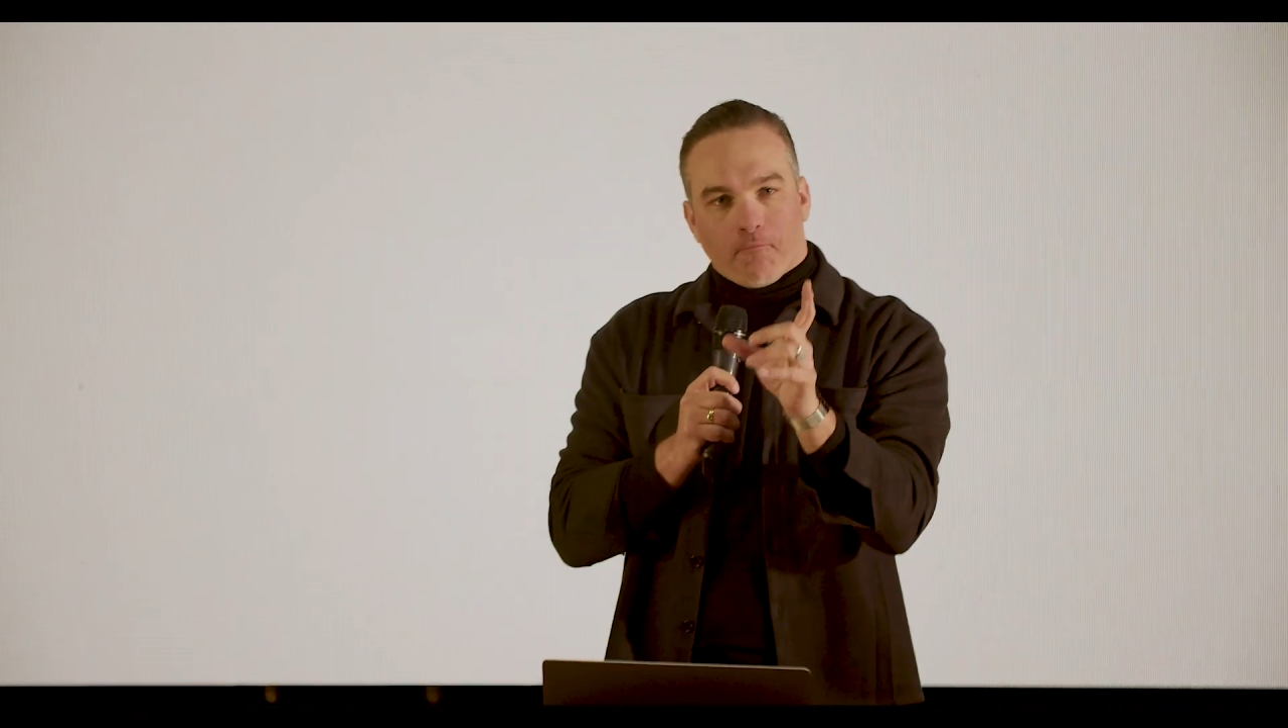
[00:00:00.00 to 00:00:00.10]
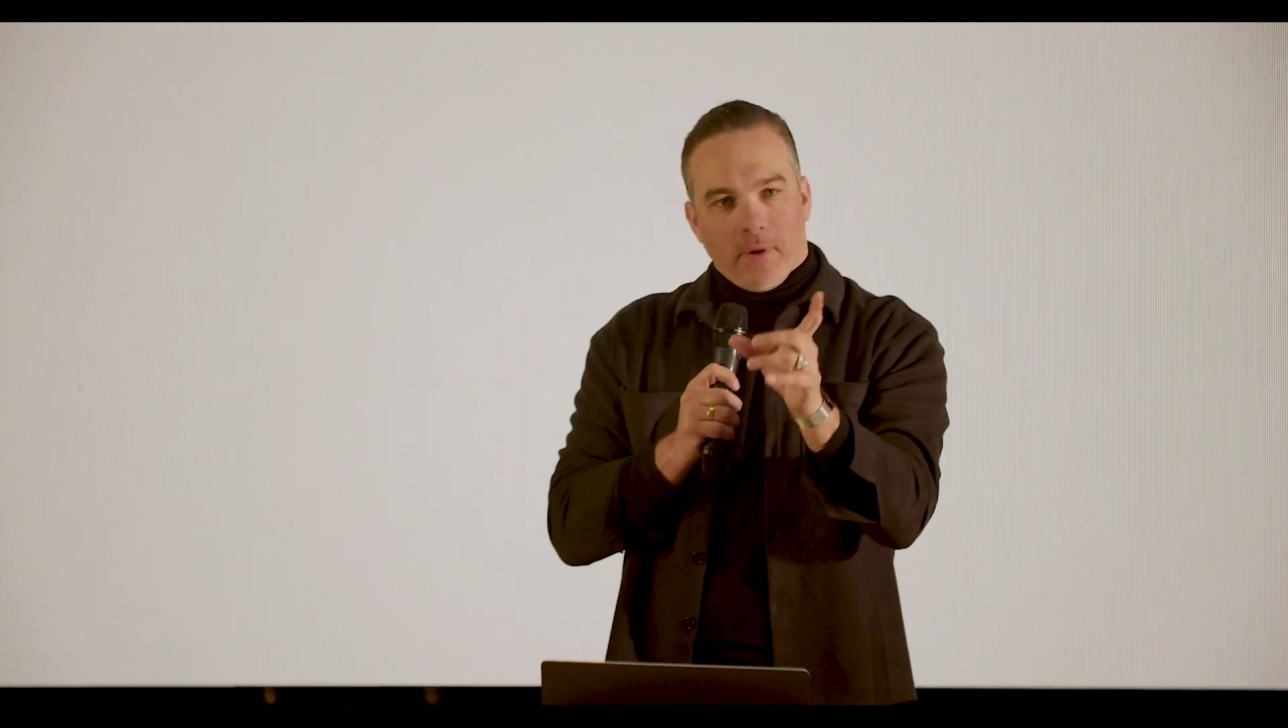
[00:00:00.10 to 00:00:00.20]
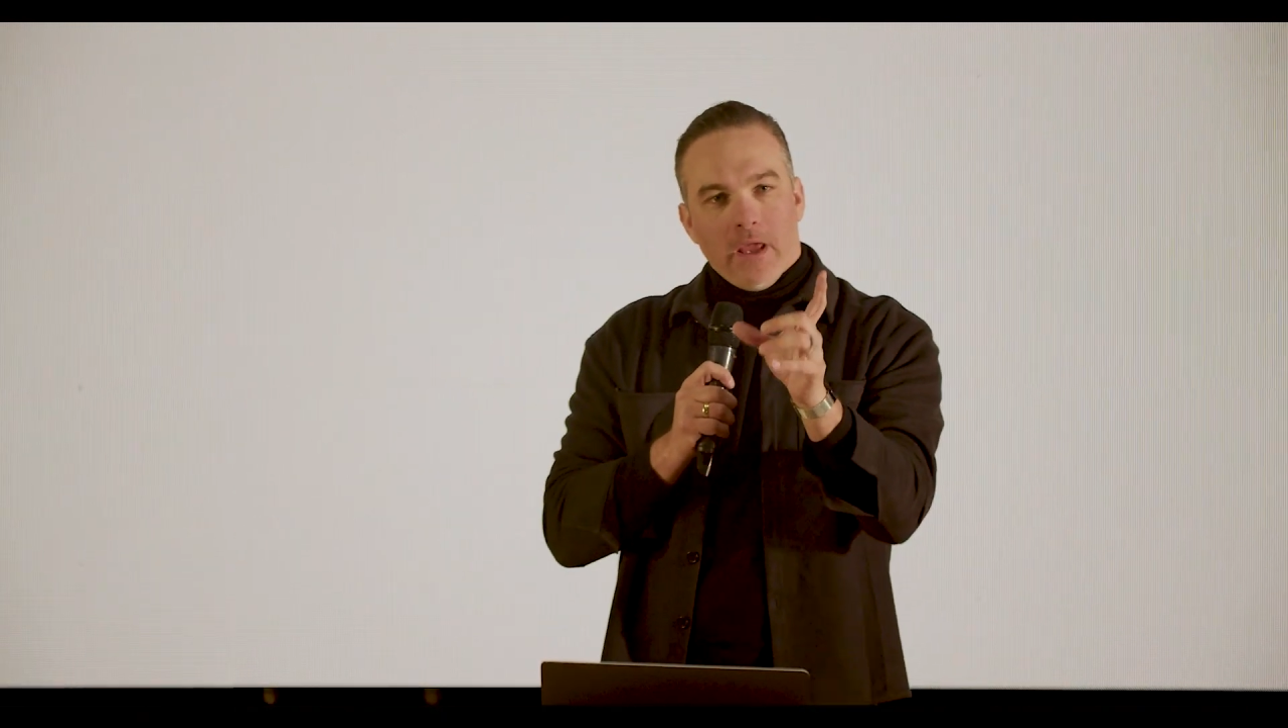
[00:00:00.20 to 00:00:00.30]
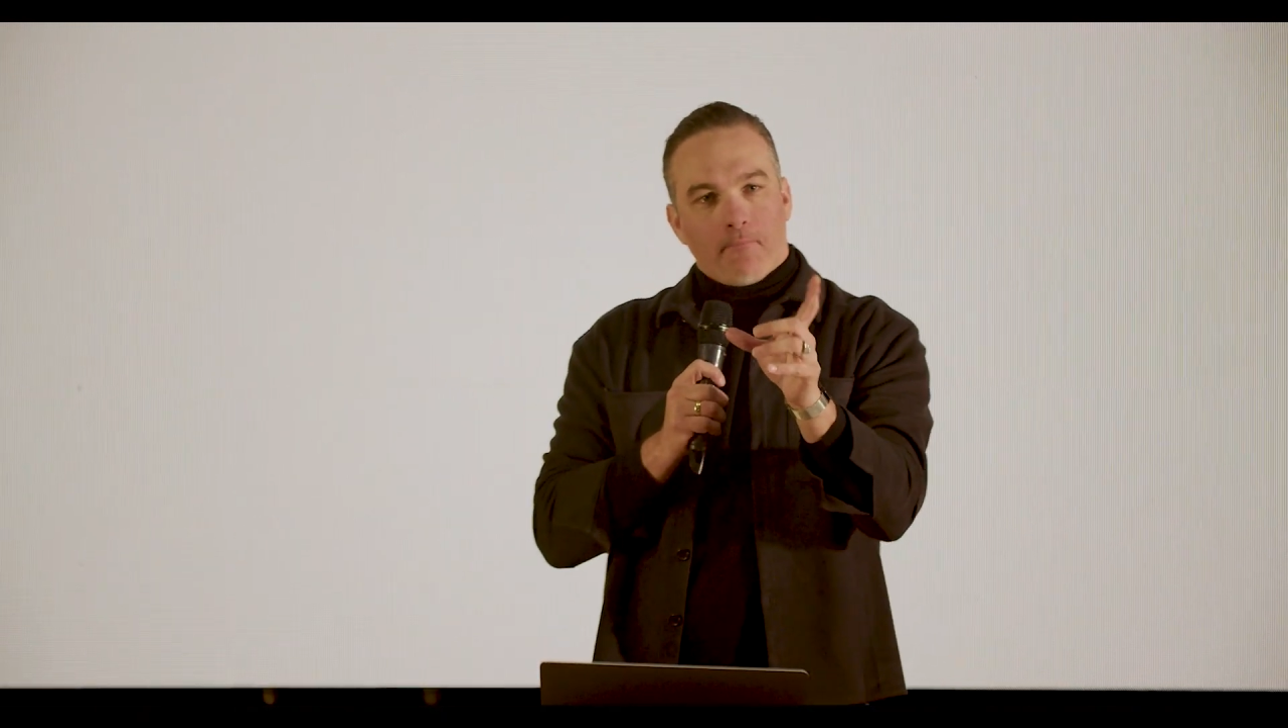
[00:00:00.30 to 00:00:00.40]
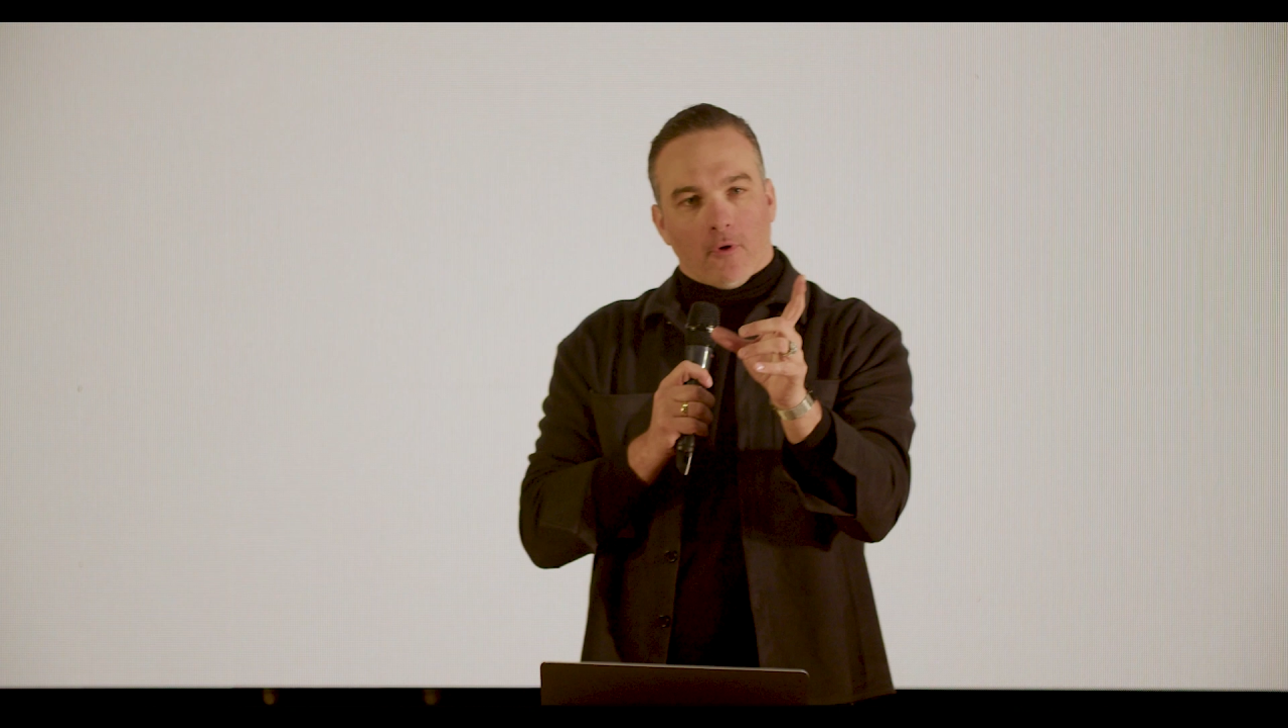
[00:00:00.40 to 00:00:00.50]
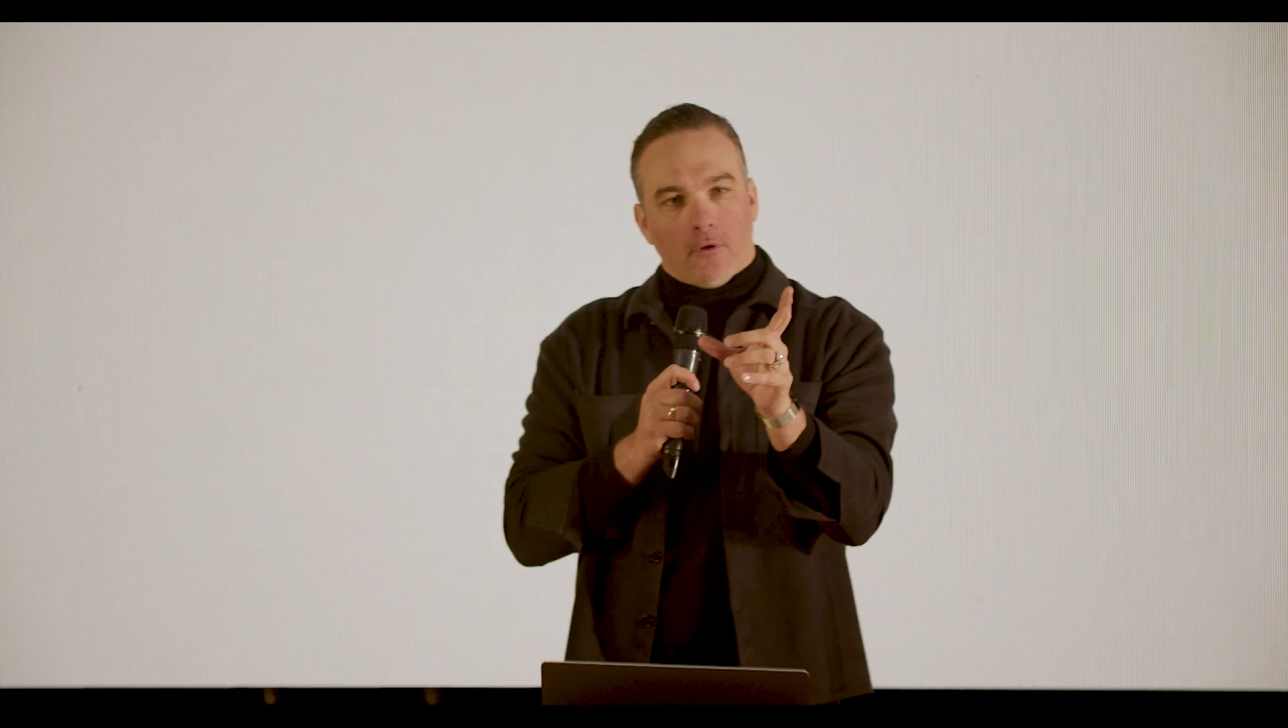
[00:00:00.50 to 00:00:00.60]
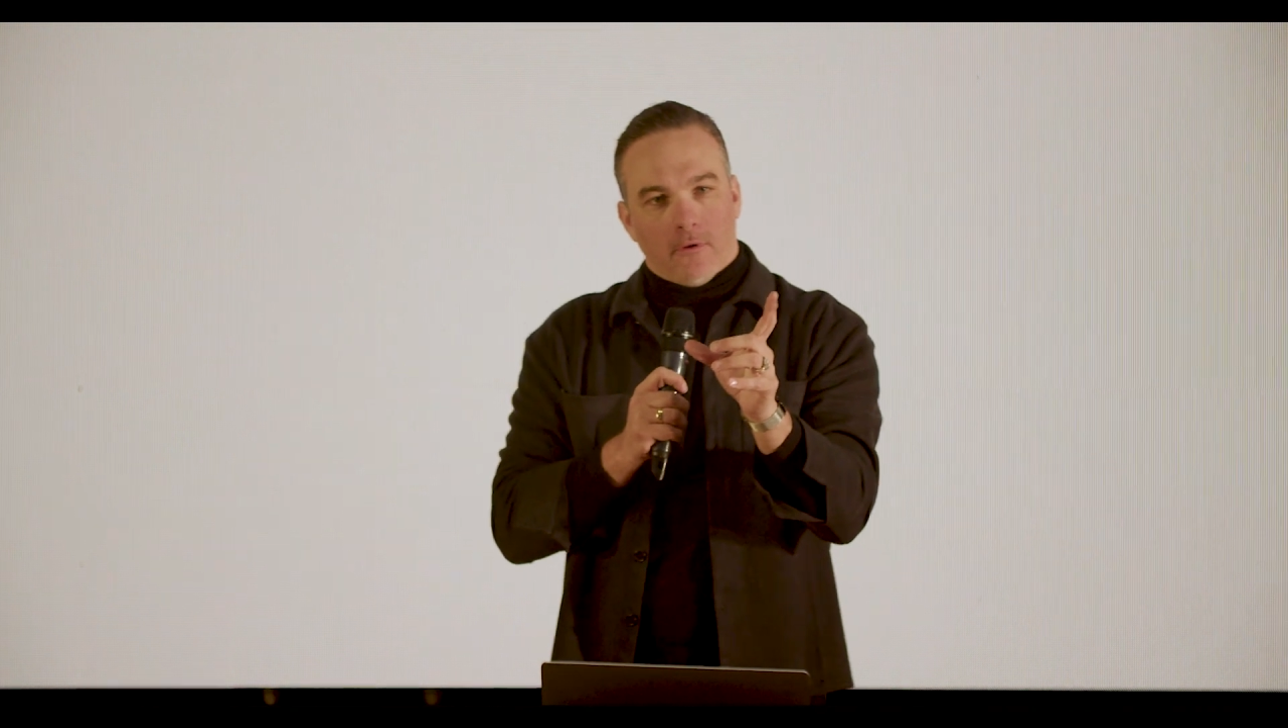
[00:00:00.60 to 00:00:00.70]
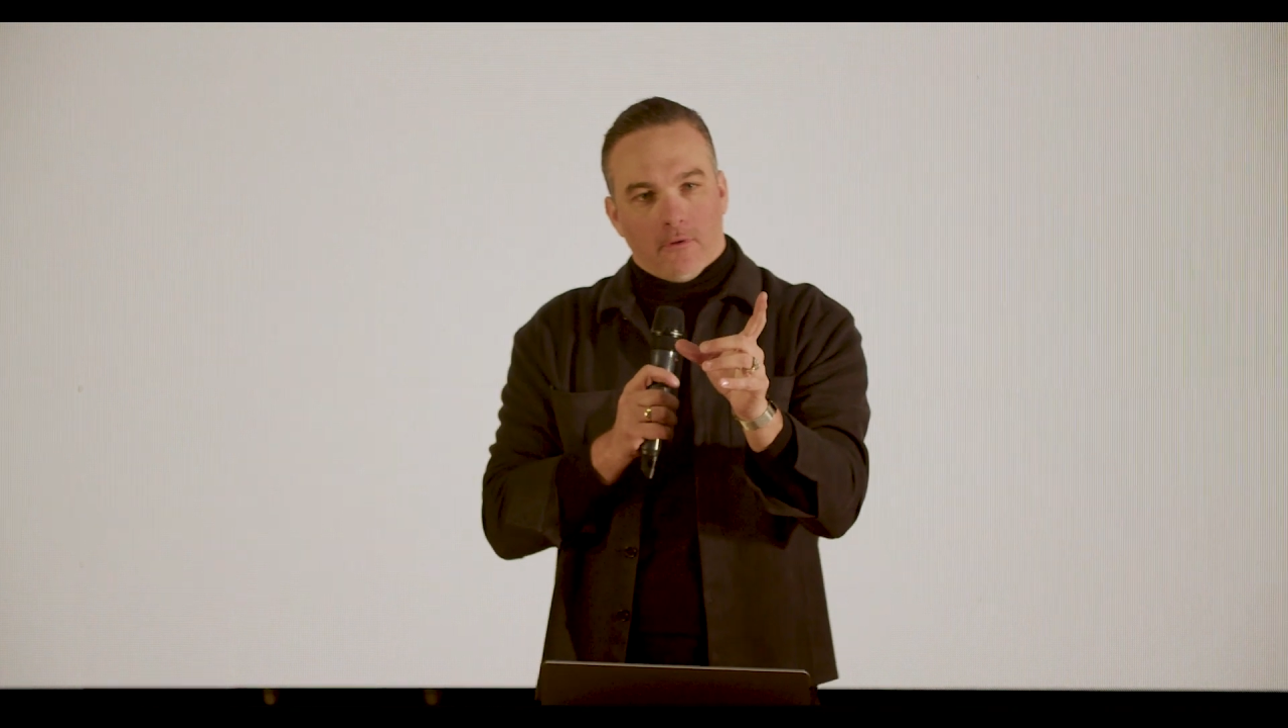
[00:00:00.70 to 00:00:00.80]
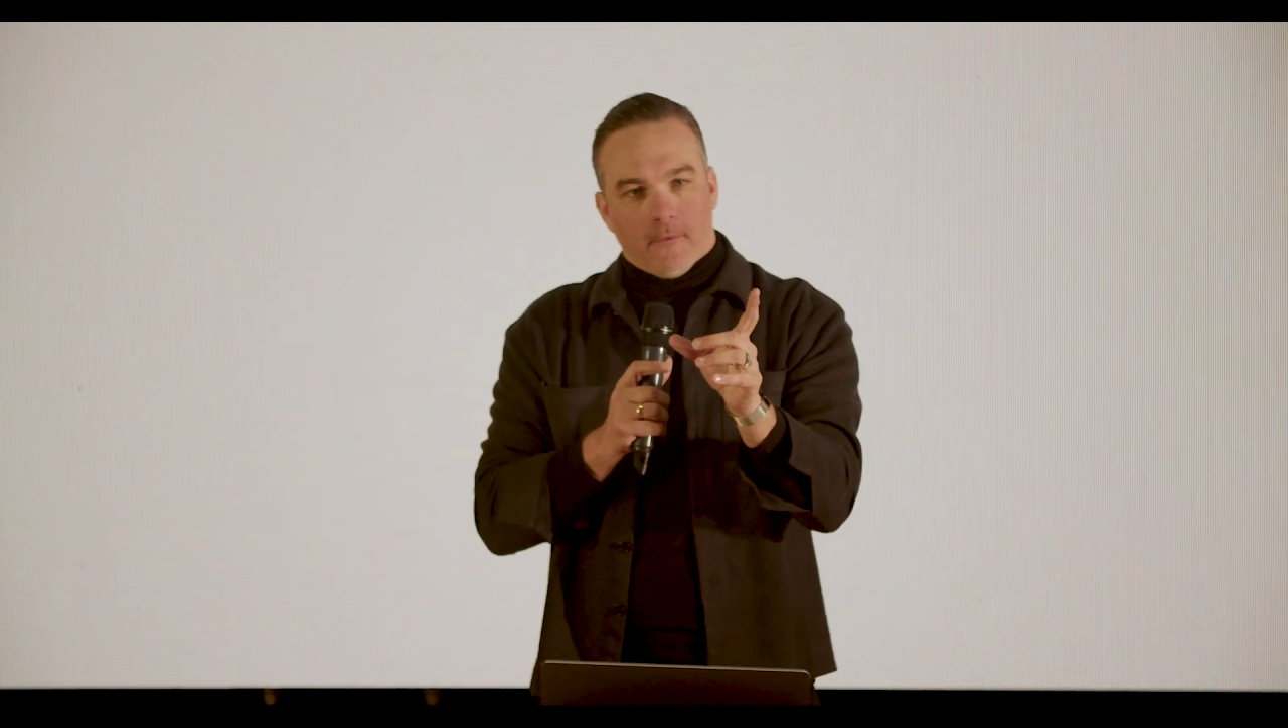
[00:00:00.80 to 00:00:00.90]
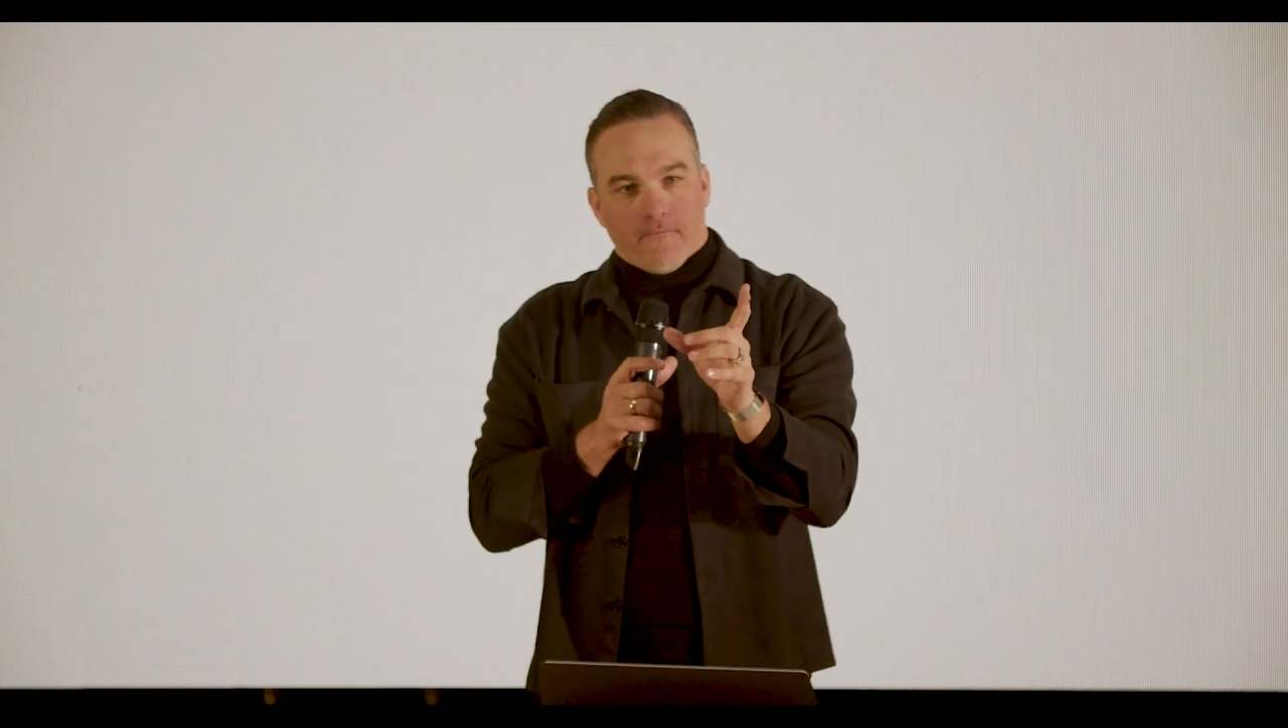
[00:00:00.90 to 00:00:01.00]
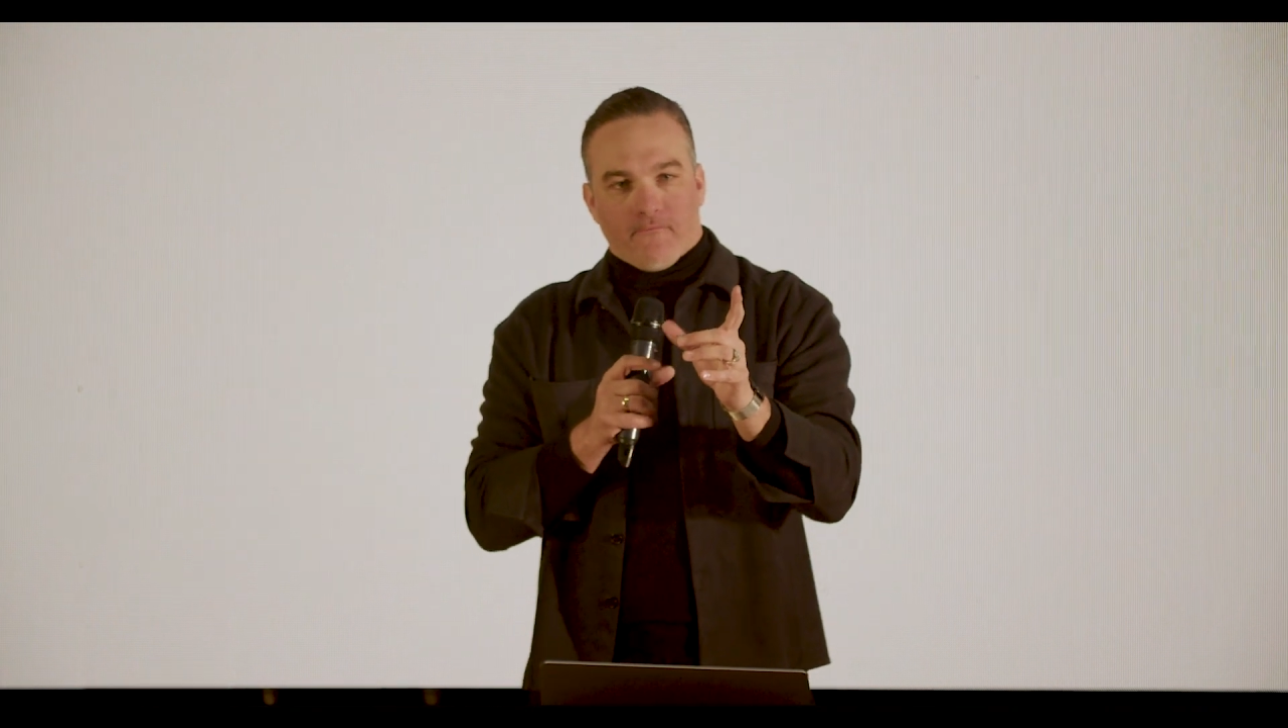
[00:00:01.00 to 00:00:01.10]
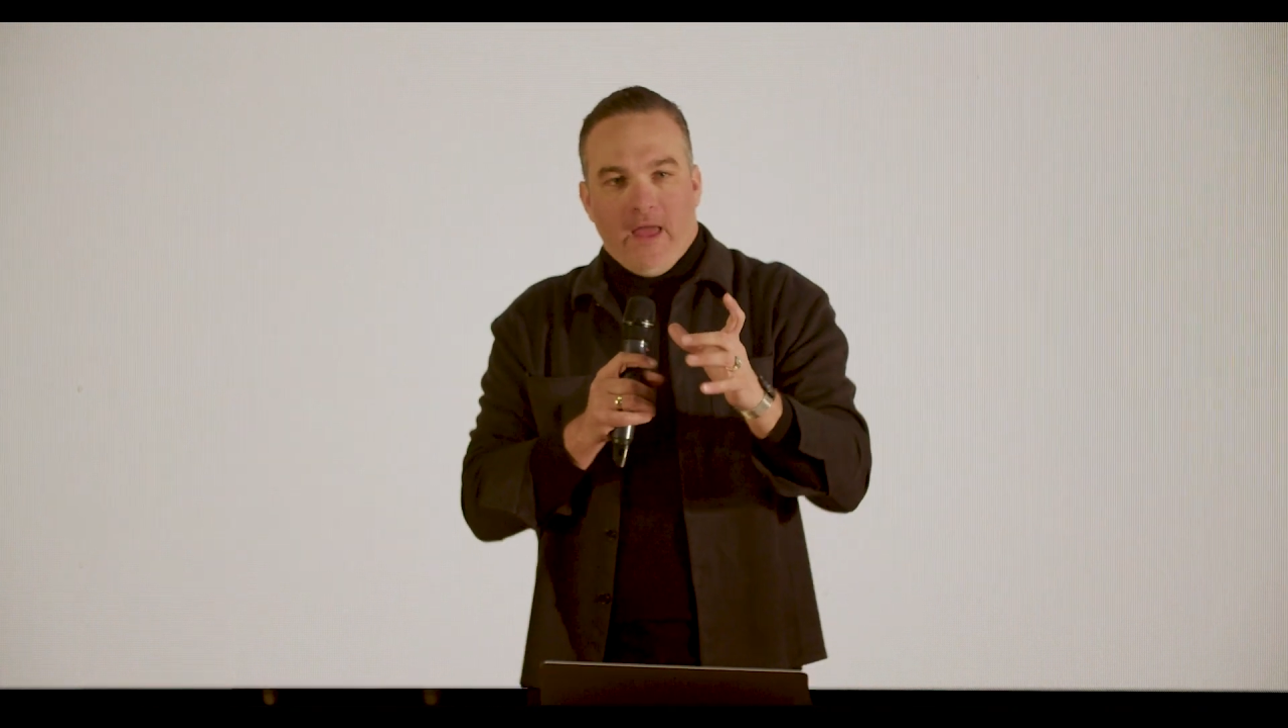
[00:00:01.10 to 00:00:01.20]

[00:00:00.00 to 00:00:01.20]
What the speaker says: people